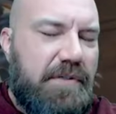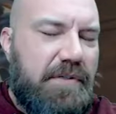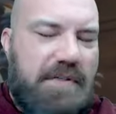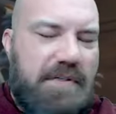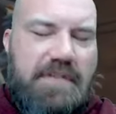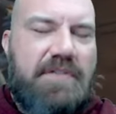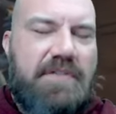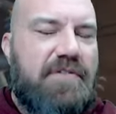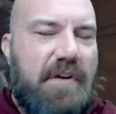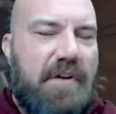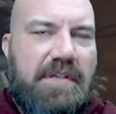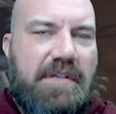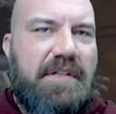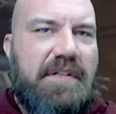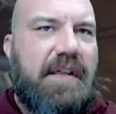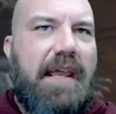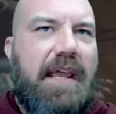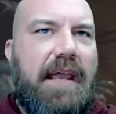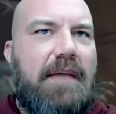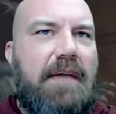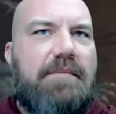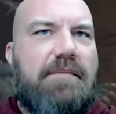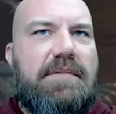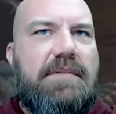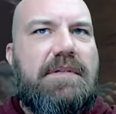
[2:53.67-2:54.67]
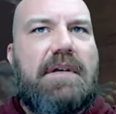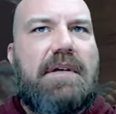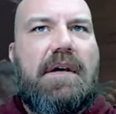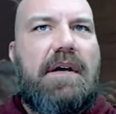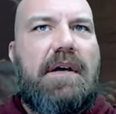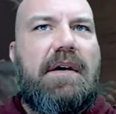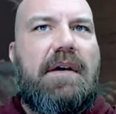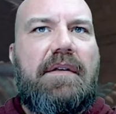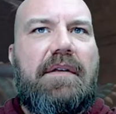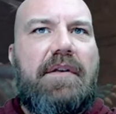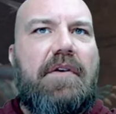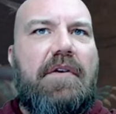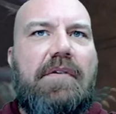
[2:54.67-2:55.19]
Like most construction
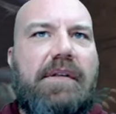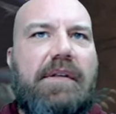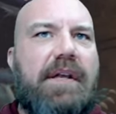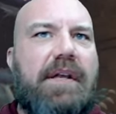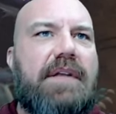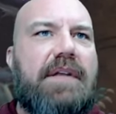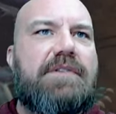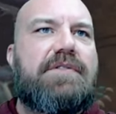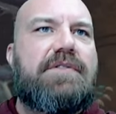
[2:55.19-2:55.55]
games, uh,